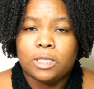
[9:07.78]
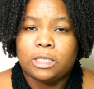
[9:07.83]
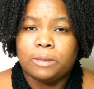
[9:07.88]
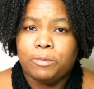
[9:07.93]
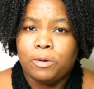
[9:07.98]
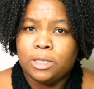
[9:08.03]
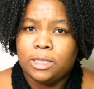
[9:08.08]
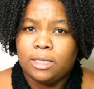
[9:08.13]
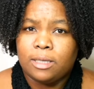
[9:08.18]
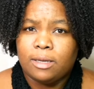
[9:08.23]
is
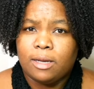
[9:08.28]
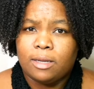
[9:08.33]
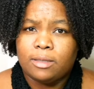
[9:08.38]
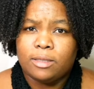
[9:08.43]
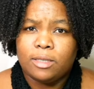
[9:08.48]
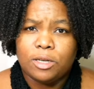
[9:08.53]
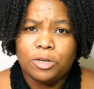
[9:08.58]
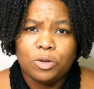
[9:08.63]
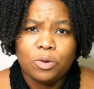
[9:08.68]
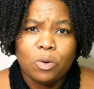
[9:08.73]
supposed to
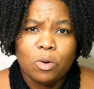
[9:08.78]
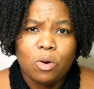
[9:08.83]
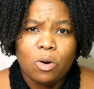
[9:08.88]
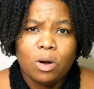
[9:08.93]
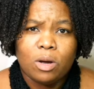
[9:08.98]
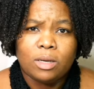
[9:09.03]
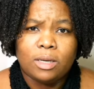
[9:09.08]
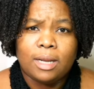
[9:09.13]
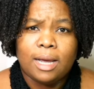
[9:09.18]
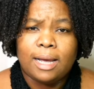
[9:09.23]
continue
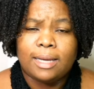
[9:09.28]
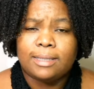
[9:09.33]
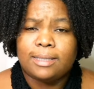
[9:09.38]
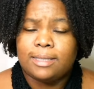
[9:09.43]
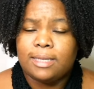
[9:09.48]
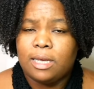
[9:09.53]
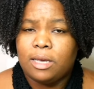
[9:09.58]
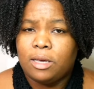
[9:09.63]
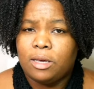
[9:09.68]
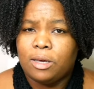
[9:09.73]
on
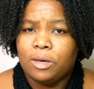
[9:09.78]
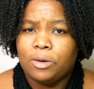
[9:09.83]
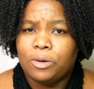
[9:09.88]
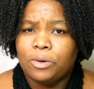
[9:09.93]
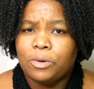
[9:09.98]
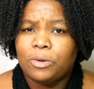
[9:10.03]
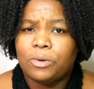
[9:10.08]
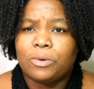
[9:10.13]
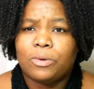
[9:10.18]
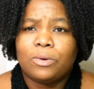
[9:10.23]
as
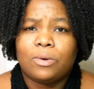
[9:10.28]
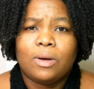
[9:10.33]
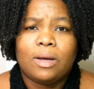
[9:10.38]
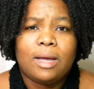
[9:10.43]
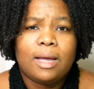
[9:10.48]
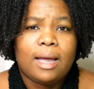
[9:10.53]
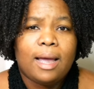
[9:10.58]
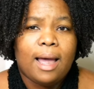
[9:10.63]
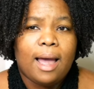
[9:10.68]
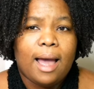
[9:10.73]
CEO
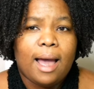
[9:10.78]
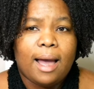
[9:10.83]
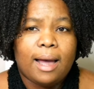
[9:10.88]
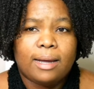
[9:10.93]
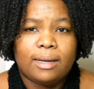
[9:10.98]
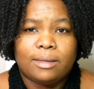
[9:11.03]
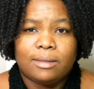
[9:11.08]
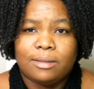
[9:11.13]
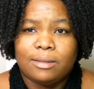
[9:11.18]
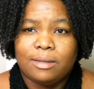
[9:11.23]

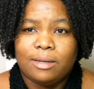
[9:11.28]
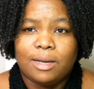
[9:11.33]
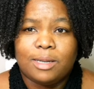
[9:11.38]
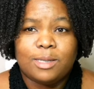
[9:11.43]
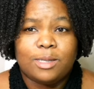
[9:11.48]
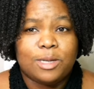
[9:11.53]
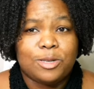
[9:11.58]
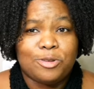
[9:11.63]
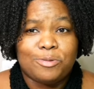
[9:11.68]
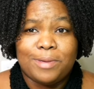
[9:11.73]
and
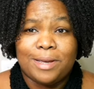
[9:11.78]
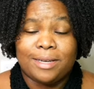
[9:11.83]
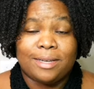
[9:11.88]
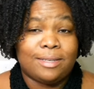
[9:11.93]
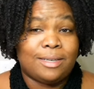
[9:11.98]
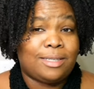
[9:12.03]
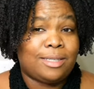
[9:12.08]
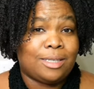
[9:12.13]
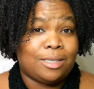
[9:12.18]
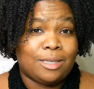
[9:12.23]
continue
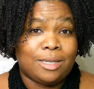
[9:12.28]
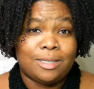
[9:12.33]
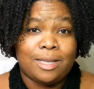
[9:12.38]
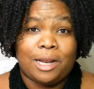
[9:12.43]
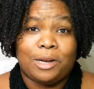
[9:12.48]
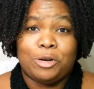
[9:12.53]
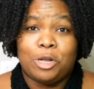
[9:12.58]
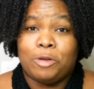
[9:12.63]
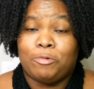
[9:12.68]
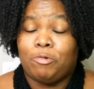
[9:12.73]
making decisions.
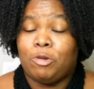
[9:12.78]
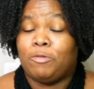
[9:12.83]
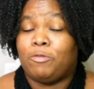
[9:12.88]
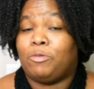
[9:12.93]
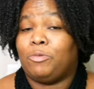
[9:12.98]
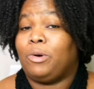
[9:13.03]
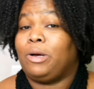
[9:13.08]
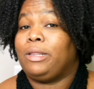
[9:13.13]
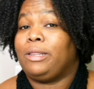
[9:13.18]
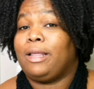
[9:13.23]
I don't know if we
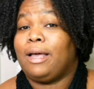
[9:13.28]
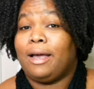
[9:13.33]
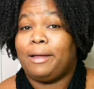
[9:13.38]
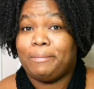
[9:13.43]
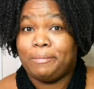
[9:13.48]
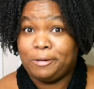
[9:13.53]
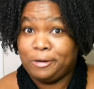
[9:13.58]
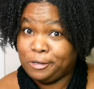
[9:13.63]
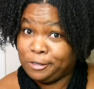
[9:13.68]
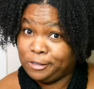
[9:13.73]
even want
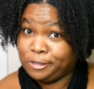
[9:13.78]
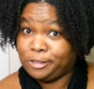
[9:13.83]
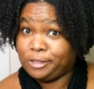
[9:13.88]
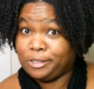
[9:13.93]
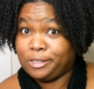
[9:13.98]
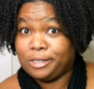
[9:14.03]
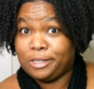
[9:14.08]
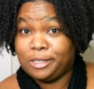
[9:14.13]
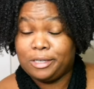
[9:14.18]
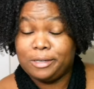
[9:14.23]
that
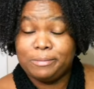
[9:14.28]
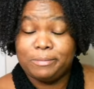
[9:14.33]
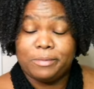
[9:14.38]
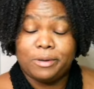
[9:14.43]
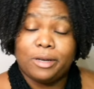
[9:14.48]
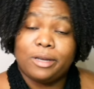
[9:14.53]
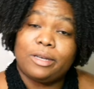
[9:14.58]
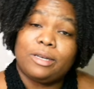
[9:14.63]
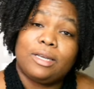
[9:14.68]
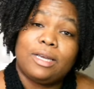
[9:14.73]
personally,
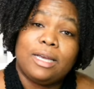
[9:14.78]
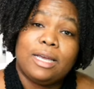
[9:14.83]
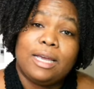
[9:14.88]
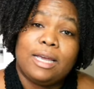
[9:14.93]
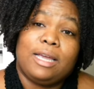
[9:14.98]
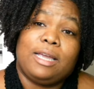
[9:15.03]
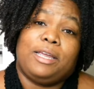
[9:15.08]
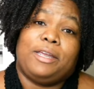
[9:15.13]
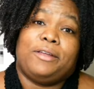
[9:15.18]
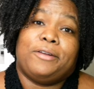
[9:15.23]
but
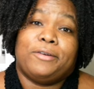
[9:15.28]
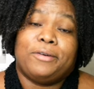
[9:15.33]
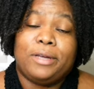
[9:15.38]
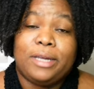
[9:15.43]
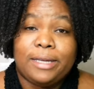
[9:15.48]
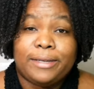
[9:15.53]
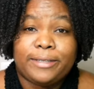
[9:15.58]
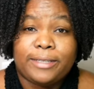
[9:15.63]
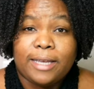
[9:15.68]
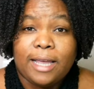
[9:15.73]
you know,
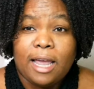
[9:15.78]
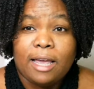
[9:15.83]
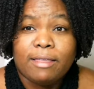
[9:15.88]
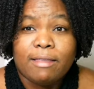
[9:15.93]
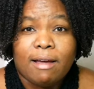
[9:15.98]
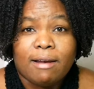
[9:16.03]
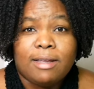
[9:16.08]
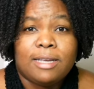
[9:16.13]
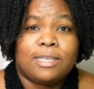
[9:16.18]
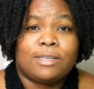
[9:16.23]
he's saying
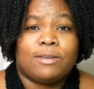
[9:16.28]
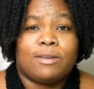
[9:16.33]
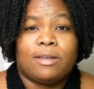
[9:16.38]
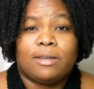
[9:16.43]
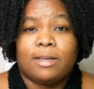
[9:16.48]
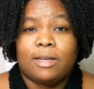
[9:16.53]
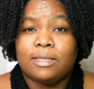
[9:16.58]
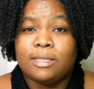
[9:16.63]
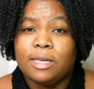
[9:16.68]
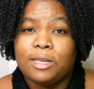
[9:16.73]
that he's
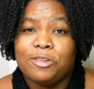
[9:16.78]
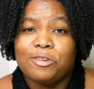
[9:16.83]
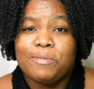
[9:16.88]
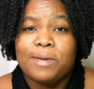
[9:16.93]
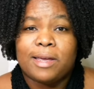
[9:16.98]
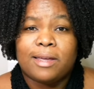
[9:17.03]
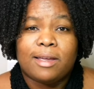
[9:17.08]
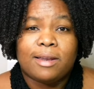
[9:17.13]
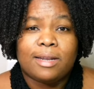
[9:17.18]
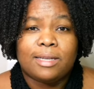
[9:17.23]
gonna continue
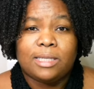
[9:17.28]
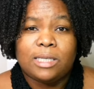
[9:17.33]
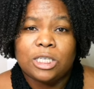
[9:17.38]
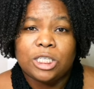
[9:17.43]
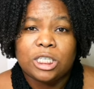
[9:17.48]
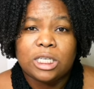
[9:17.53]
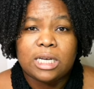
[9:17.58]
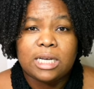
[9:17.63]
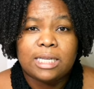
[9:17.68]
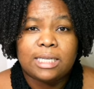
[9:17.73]
making
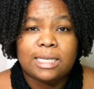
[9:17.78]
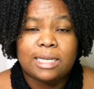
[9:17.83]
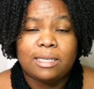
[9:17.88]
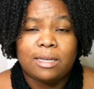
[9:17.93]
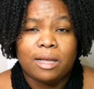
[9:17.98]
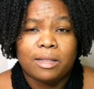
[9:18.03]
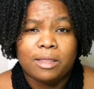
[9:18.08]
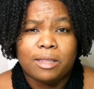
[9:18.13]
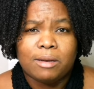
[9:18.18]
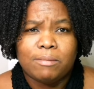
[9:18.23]
decisions and
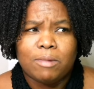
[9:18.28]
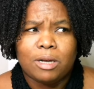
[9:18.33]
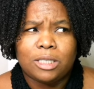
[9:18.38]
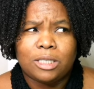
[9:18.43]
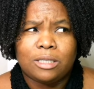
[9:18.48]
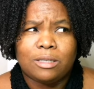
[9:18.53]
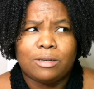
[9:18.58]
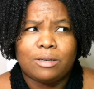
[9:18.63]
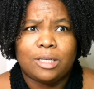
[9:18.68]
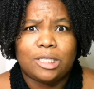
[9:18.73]
nothing much
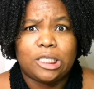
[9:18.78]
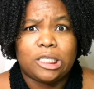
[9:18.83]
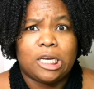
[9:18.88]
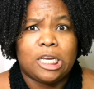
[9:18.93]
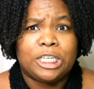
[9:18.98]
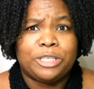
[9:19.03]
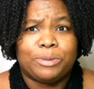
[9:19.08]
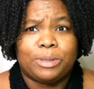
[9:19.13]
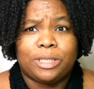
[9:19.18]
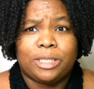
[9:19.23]
is gonna
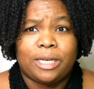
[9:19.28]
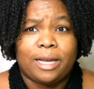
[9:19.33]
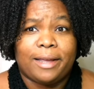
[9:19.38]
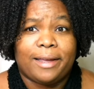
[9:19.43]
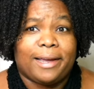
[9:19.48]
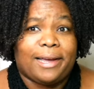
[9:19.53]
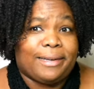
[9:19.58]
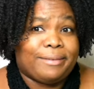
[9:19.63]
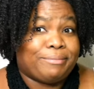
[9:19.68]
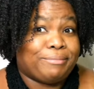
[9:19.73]
change, which
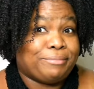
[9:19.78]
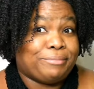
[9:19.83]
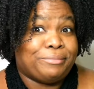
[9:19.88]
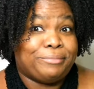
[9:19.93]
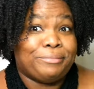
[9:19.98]
again,